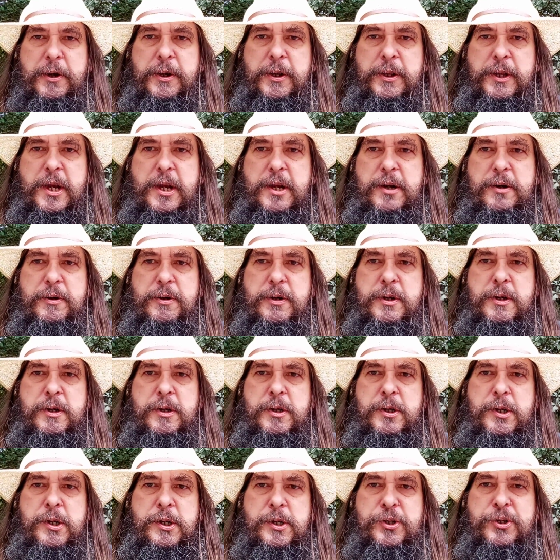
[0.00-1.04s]
And then
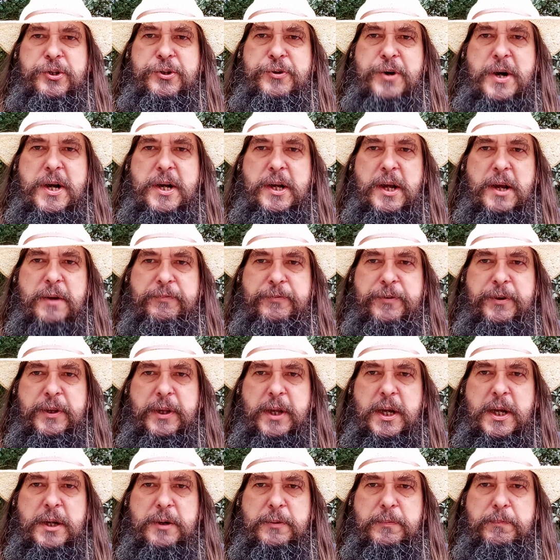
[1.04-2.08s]
straight after
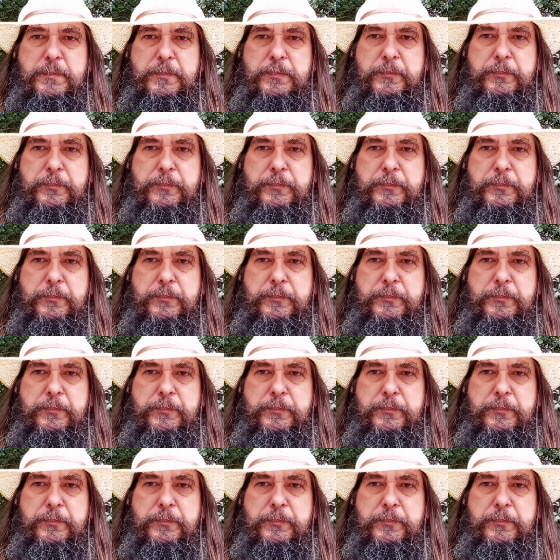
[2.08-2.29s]
that,